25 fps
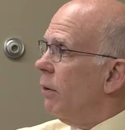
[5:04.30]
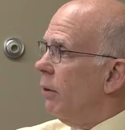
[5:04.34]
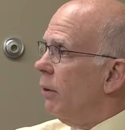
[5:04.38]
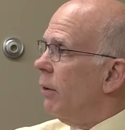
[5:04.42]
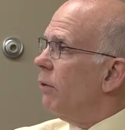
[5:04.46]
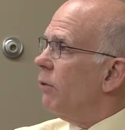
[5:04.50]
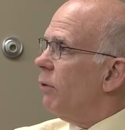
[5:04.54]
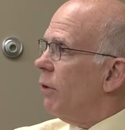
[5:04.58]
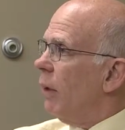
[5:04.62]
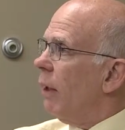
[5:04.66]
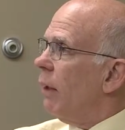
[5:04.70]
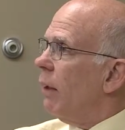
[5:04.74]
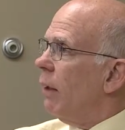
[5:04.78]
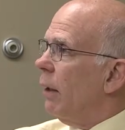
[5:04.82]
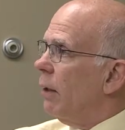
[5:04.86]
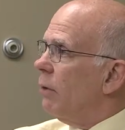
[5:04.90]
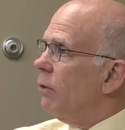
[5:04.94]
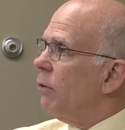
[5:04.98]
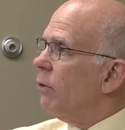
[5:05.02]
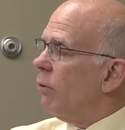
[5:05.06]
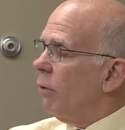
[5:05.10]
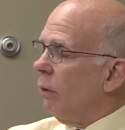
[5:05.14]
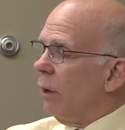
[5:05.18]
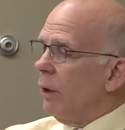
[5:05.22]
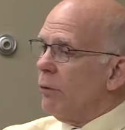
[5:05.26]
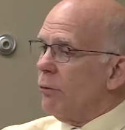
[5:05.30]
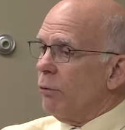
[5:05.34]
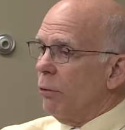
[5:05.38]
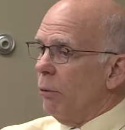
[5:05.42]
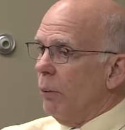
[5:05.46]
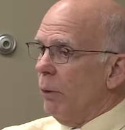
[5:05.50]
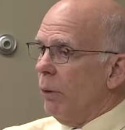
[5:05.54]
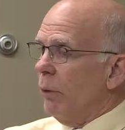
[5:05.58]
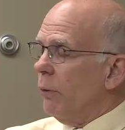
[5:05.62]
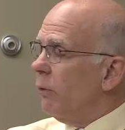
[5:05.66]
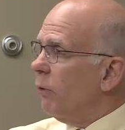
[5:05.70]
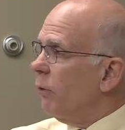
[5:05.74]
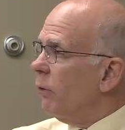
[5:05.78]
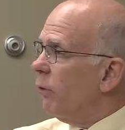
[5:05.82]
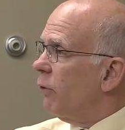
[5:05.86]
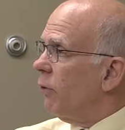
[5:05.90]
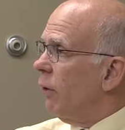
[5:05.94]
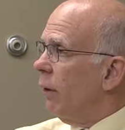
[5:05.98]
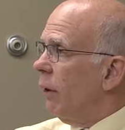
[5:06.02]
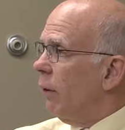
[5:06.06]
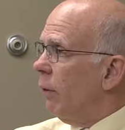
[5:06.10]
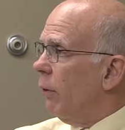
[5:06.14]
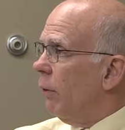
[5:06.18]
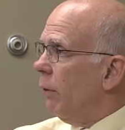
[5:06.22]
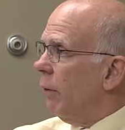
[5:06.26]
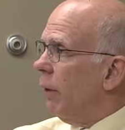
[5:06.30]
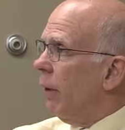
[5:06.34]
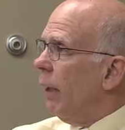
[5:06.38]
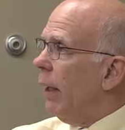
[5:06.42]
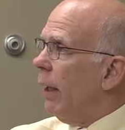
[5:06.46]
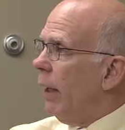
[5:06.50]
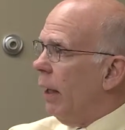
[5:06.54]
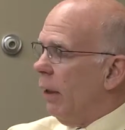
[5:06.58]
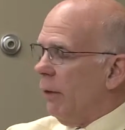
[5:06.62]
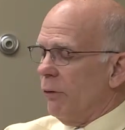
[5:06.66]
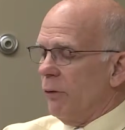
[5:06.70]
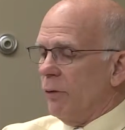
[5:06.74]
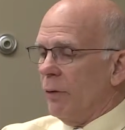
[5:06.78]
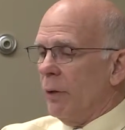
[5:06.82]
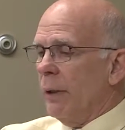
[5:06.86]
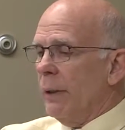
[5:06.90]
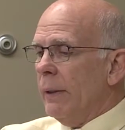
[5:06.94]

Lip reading: to the state legislature, whether it's the Senate or the House.